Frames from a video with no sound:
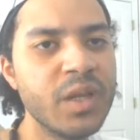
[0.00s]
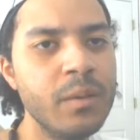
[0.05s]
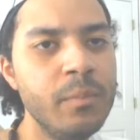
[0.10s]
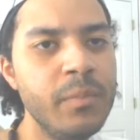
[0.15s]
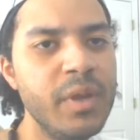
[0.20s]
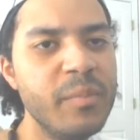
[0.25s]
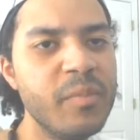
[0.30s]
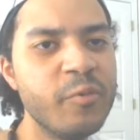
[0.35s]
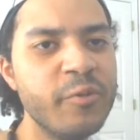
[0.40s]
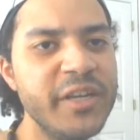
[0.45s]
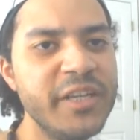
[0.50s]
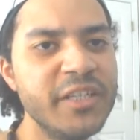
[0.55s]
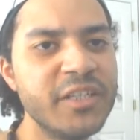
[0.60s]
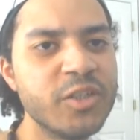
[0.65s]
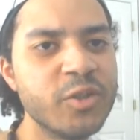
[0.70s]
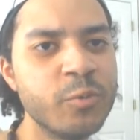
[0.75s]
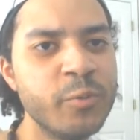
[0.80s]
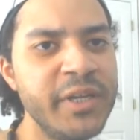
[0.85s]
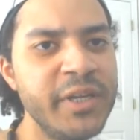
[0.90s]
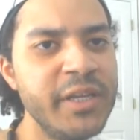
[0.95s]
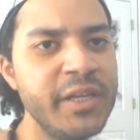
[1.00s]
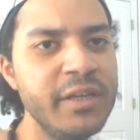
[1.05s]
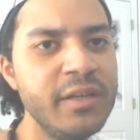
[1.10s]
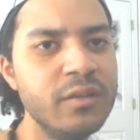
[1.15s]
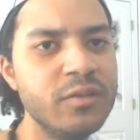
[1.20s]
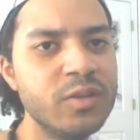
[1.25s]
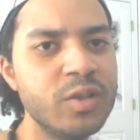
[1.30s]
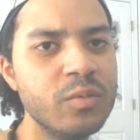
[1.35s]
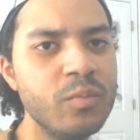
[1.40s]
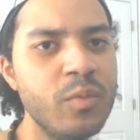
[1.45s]
Memories
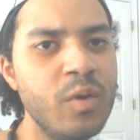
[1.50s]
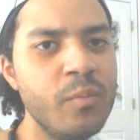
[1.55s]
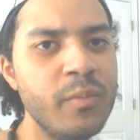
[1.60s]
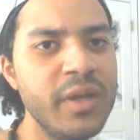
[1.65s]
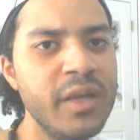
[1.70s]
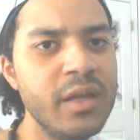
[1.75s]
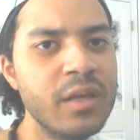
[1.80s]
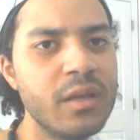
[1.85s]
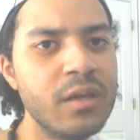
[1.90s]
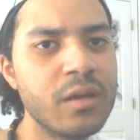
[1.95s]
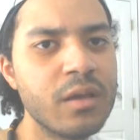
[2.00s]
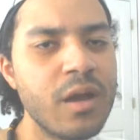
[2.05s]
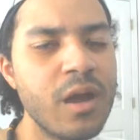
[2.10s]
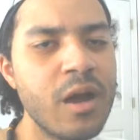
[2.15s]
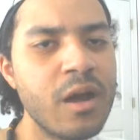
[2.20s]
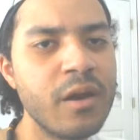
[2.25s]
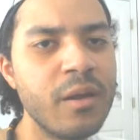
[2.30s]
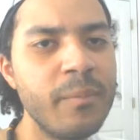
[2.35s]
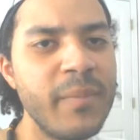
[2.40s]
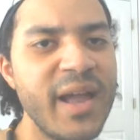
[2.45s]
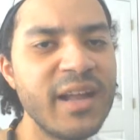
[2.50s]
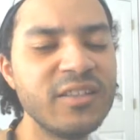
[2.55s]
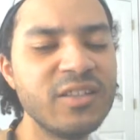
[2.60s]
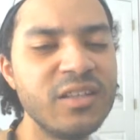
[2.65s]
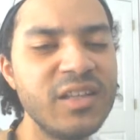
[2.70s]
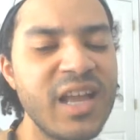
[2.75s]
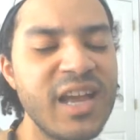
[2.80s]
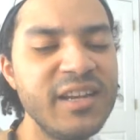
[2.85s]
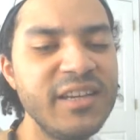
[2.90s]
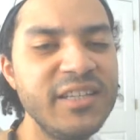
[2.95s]
3, Tomomi Kahara Back
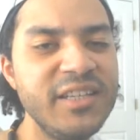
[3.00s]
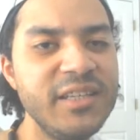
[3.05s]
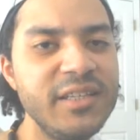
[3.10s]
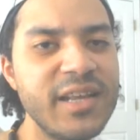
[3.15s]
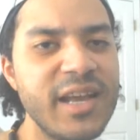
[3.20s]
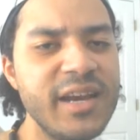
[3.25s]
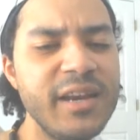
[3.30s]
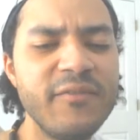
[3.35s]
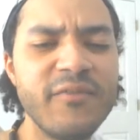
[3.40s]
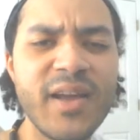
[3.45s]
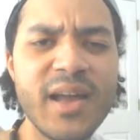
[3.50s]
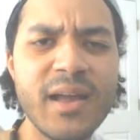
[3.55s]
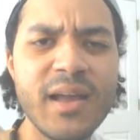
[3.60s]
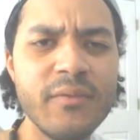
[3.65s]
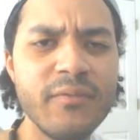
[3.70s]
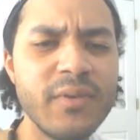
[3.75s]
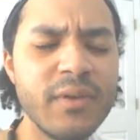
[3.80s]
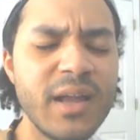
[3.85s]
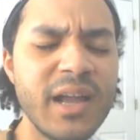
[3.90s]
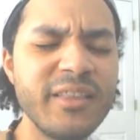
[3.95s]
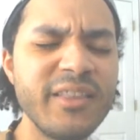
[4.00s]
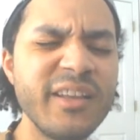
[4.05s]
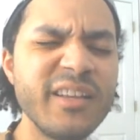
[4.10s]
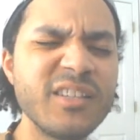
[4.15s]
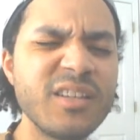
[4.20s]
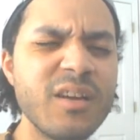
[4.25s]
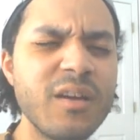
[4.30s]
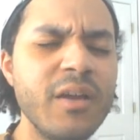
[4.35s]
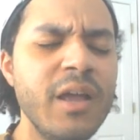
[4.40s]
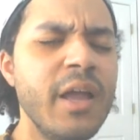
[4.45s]
to 1995, I think
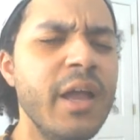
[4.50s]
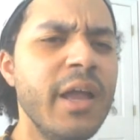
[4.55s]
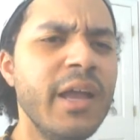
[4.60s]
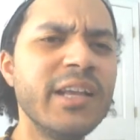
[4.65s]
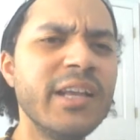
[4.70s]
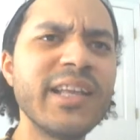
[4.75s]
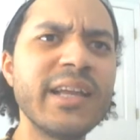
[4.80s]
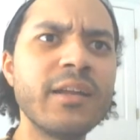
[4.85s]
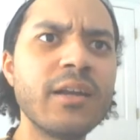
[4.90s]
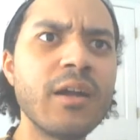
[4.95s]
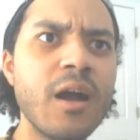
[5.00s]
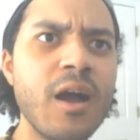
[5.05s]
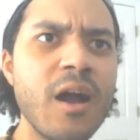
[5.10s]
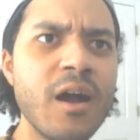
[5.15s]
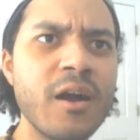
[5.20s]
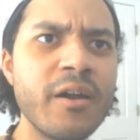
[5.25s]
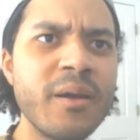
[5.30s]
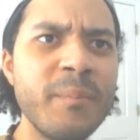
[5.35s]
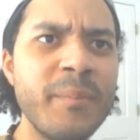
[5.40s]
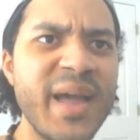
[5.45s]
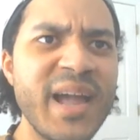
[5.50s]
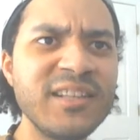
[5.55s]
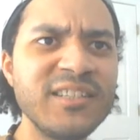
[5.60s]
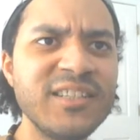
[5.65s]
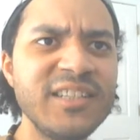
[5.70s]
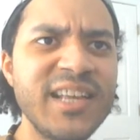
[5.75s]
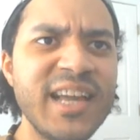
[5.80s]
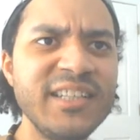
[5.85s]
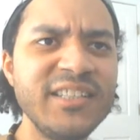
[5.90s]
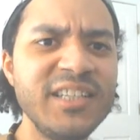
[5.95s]
it's called. It's like Kahara Back
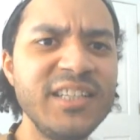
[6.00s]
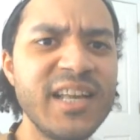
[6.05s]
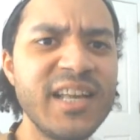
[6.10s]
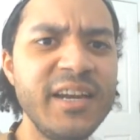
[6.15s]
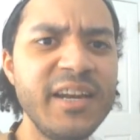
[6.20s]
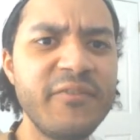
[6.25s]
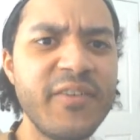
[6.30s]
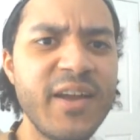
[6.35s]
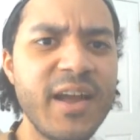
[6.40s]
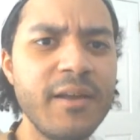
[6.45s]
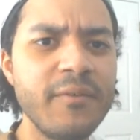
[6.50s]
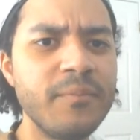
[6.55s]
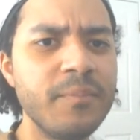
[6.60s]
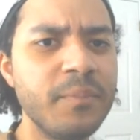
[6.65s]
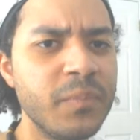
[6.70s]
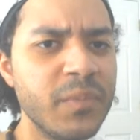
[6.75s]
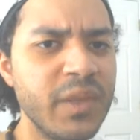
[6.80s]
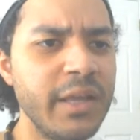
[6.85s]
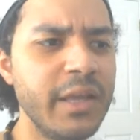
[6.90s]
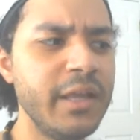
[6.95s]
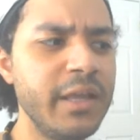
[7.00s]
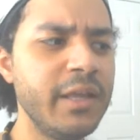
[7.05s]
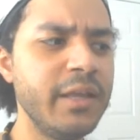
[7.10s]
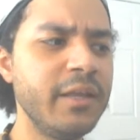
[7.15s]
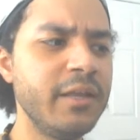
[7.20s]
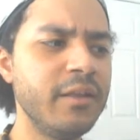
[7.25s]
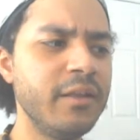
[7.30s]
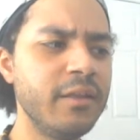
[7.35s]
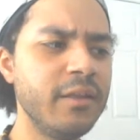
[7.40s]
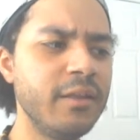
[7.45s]
to 1995.
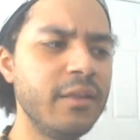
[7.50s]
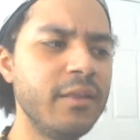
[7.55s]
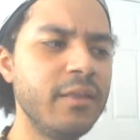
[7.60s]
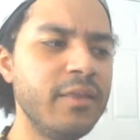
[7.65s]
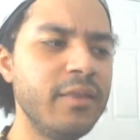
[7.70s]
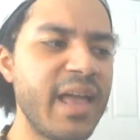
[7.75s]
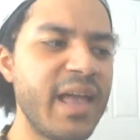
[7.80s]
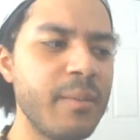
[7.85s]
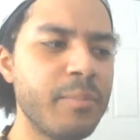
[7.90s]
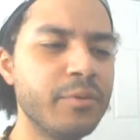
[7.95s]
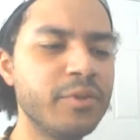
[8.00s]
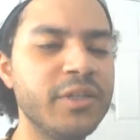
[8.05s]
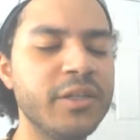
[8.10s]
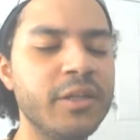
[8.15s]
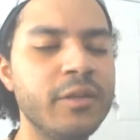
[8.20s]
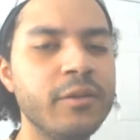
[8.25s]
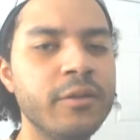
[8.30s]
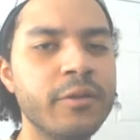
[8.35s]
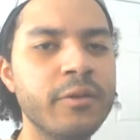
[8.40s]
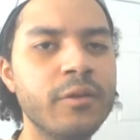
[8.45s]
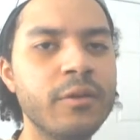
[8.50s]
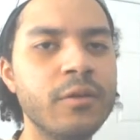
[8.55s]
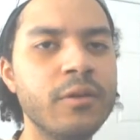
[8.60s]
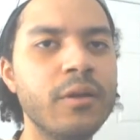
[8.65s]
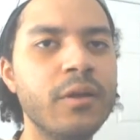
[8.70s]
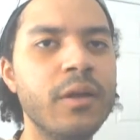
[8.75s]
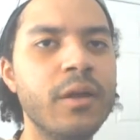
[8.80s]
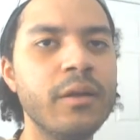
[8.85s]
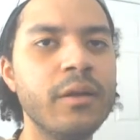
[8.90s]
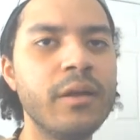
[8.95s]
And that particular
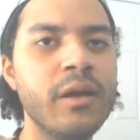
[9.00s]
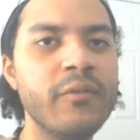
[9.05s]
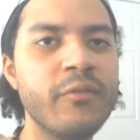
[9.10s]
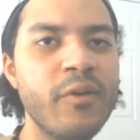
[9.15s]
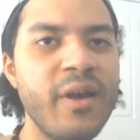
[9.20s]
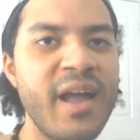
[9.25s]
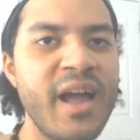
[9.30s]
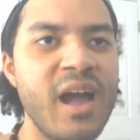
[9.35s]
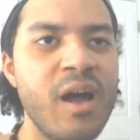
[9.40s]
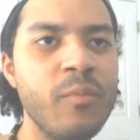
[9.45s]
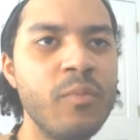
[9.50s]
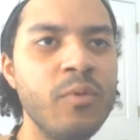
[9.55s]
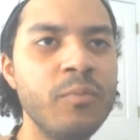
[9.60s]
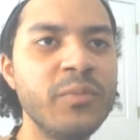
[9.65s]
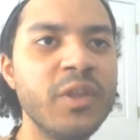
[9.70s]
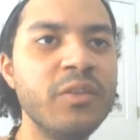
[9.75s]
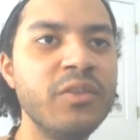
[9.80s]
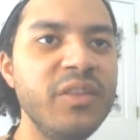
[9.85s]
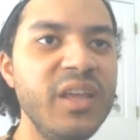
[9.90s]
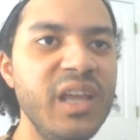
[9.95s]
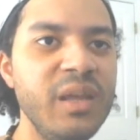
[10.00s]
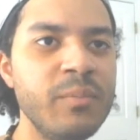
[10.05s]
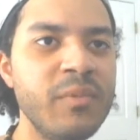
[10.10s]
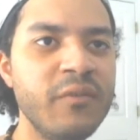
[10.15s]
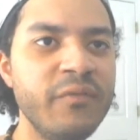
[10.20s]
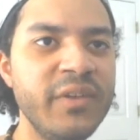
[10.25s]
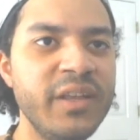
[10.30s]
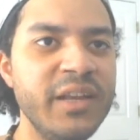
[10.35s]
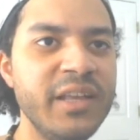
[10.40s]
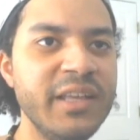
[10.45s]
cover album, the theme
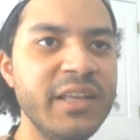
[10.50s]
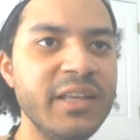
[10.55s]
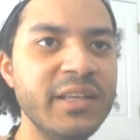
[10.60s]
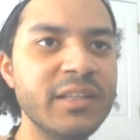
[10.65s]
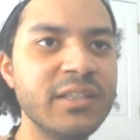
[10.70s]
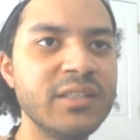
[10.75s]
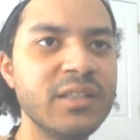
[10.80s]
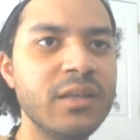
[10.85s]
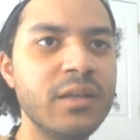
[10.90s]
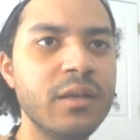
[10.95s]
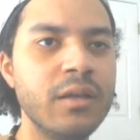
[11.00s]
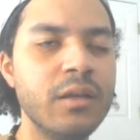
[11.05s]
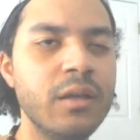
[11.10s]
of it is